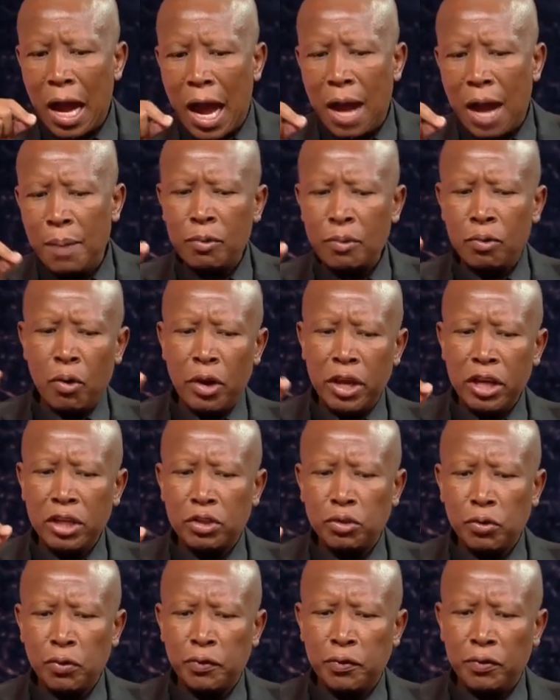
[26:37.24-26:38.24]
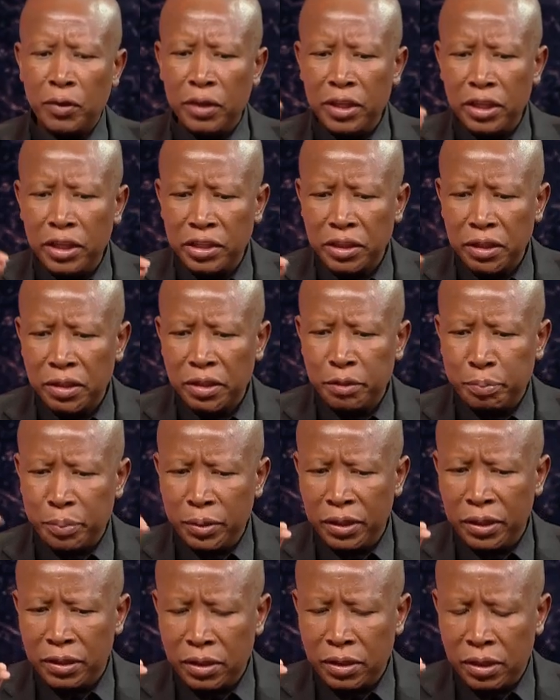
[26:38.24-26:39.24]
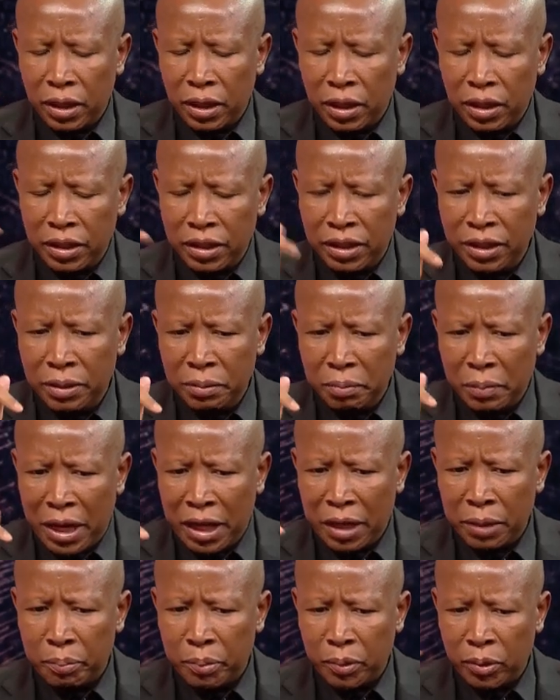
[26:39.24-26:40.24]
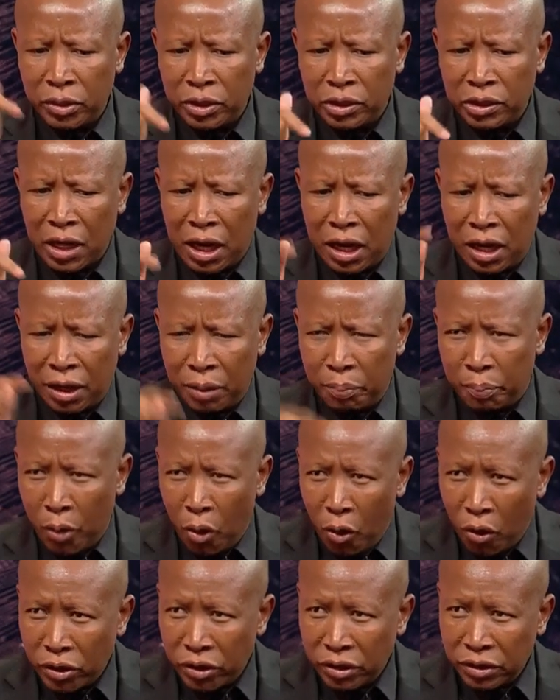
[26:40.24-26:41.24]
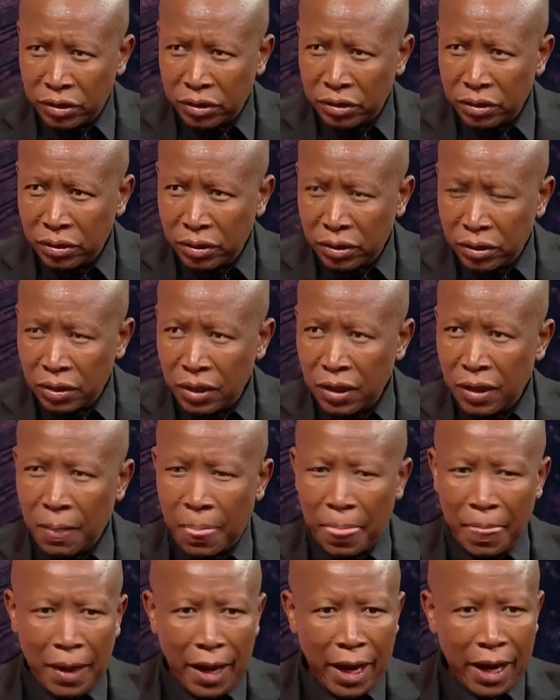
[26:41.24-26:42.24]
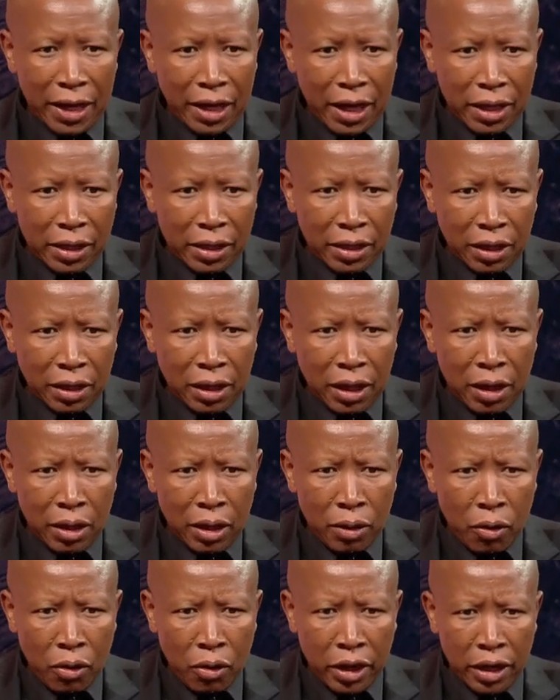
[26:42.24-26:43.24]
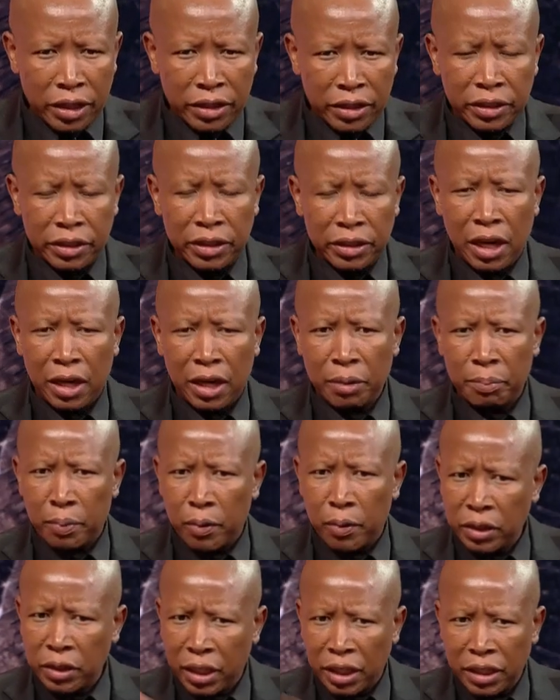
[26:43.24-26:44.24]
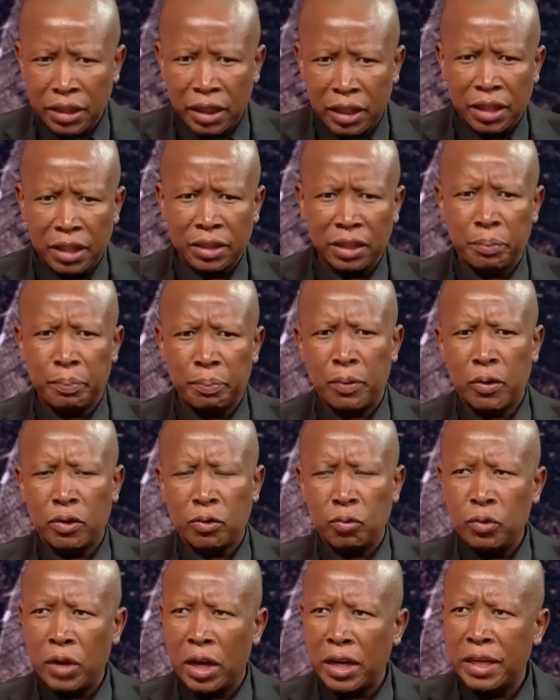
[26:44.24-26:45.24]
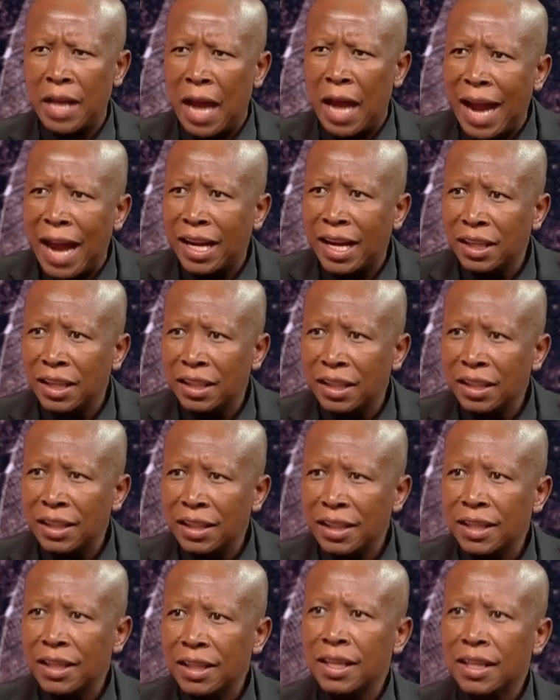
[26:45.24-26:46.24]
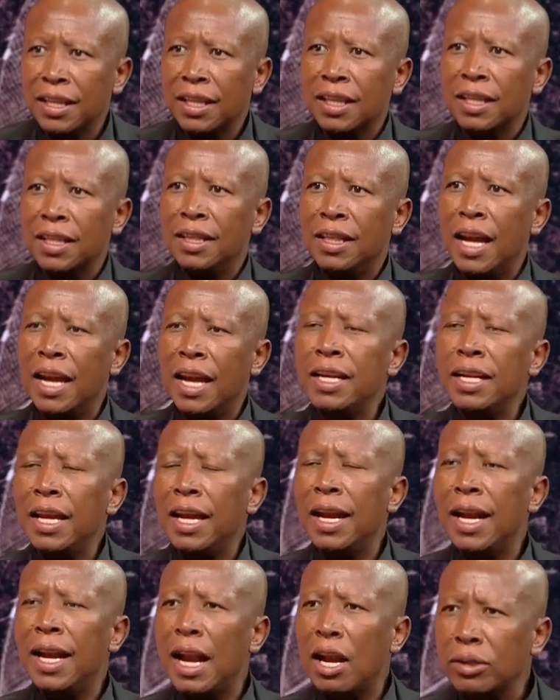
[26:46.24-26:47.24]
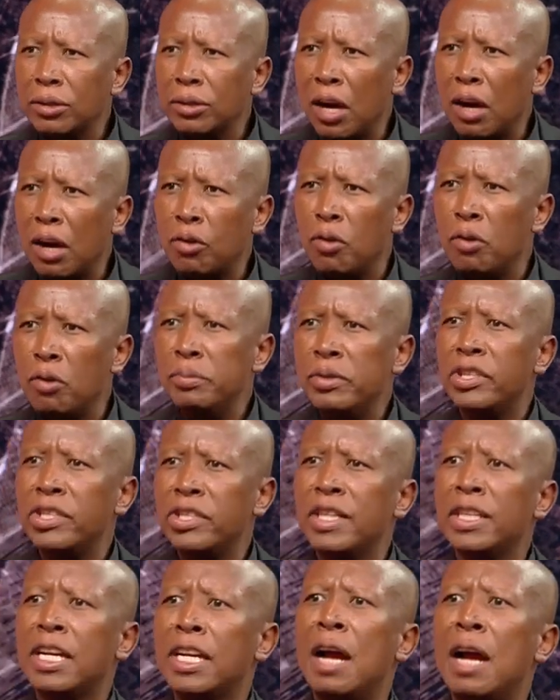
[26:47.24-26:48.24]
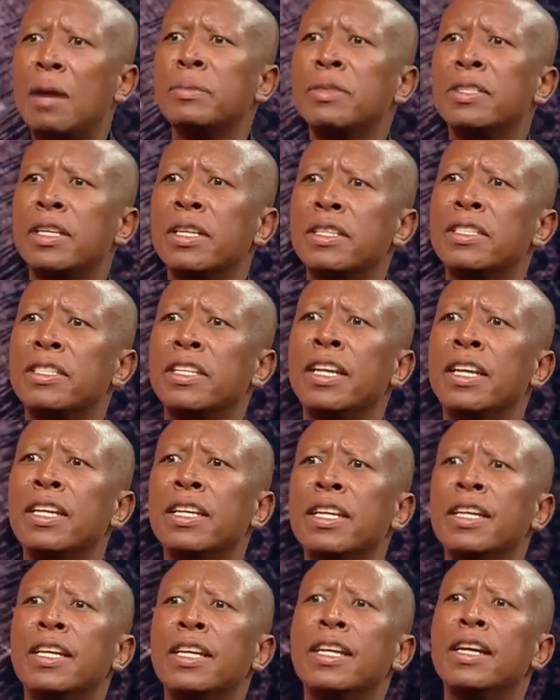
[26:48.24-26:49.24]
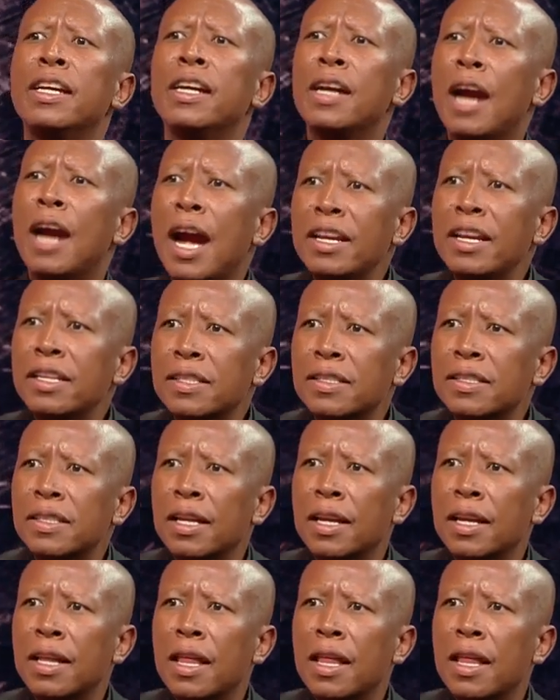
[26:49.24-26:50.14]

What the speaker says: I'm going to finish reading my political report and organizational report, treasurer's report, we are done. Then electoral commission comes and say, guys,